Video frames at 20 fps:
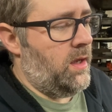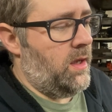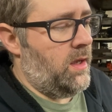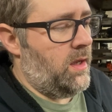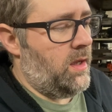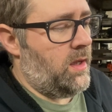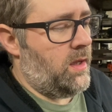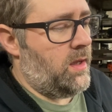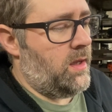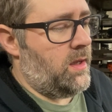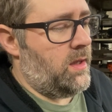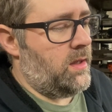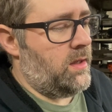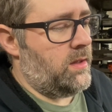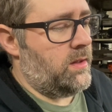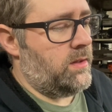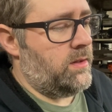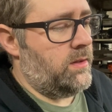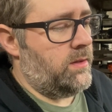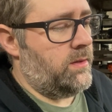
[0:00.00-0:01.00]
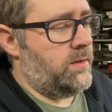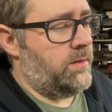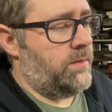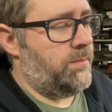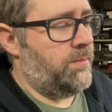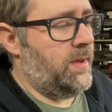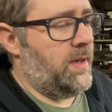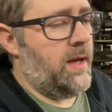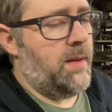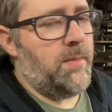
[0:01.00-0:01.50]
But
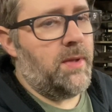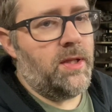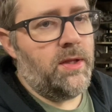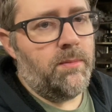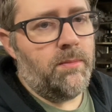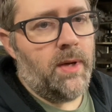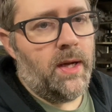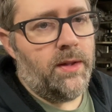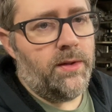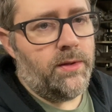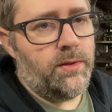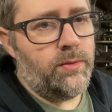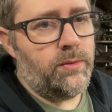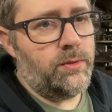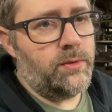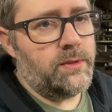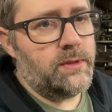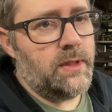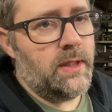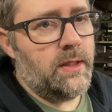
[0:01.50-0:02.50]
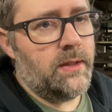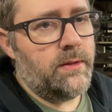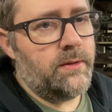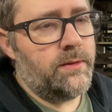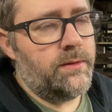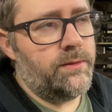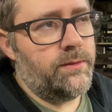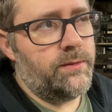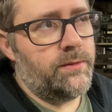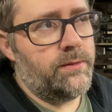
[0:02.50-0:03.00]
I mean, you can buy the tools on
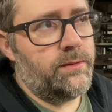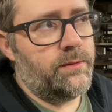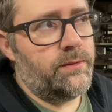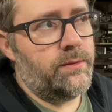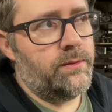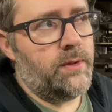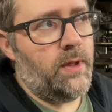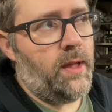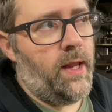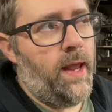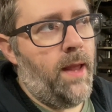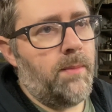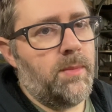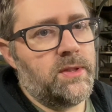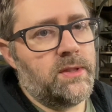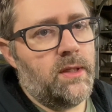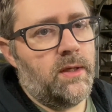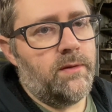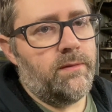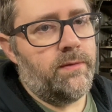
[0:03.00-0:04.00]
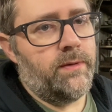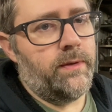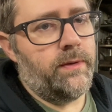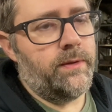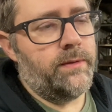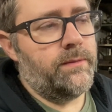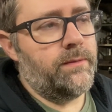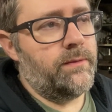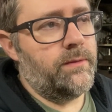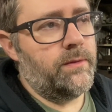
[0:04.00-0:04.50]
Amazon
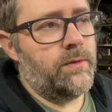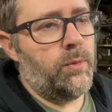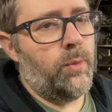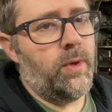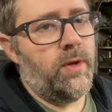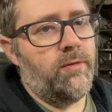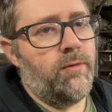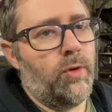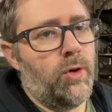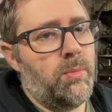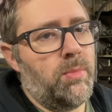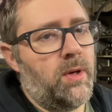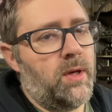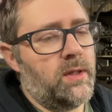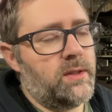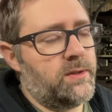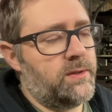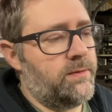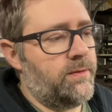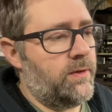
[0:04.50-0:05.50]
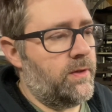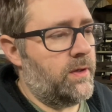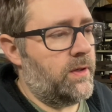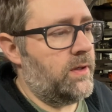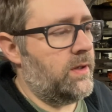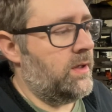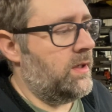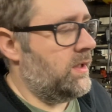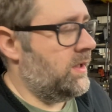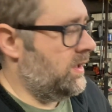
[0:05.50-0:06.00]
for $24
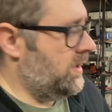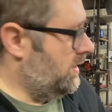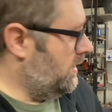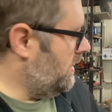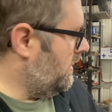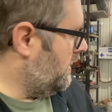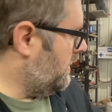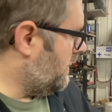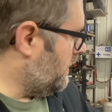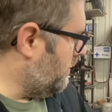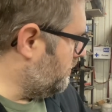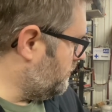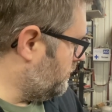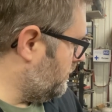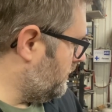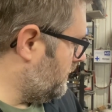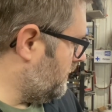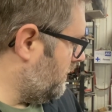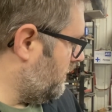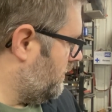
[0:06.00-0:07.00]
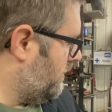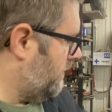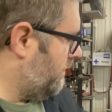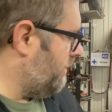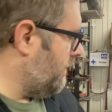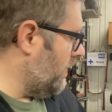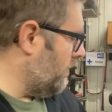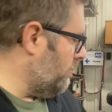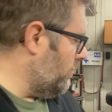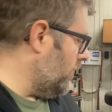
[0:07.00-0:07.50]
comes with the
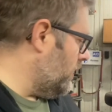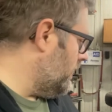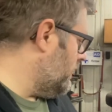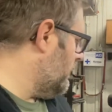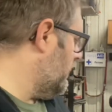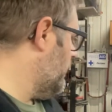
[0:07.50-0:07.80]
front one,